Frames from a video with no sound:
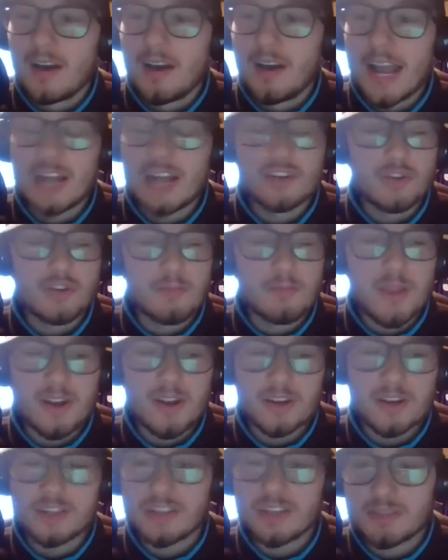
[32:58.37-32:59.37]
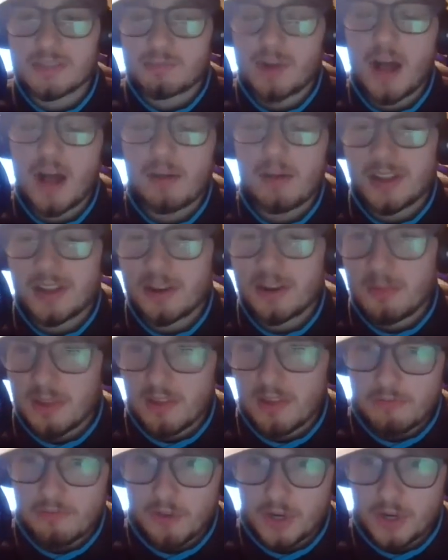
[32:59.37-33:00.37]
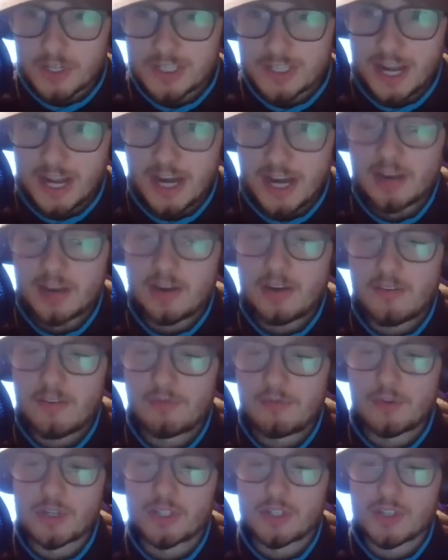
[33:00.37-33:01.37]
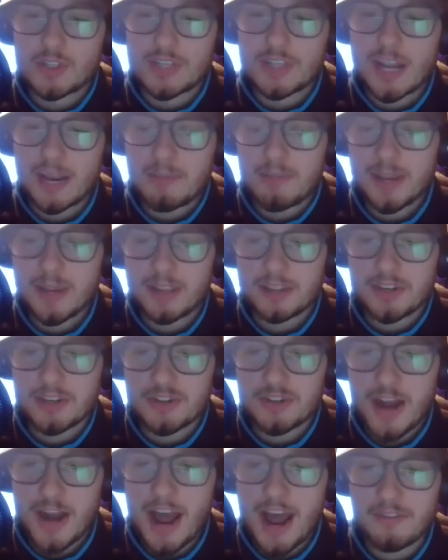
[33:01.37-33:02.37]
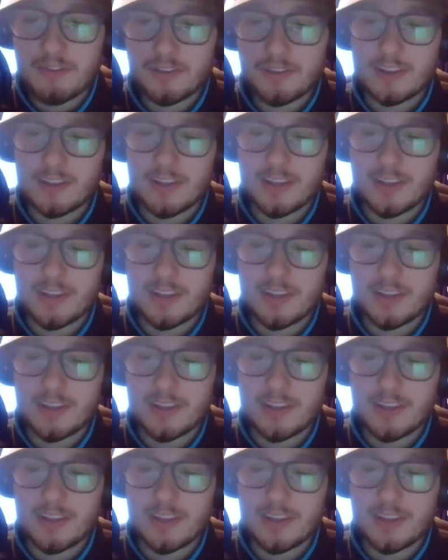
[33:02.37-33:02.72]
Adrian Peterson is probably going to be the first or second pick in the draft.